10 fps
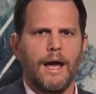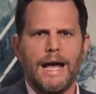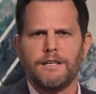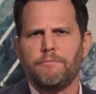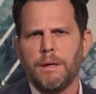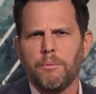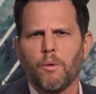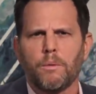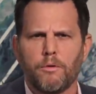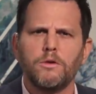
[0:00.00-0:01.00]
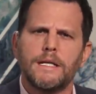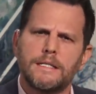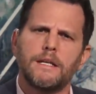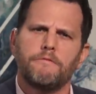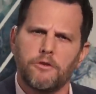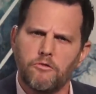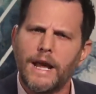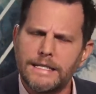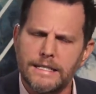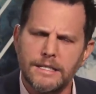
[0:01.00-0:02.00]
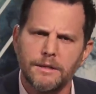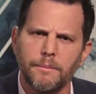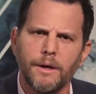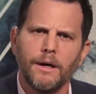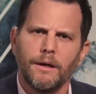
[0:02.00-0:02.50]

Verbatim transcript: as if people were protesting for racism.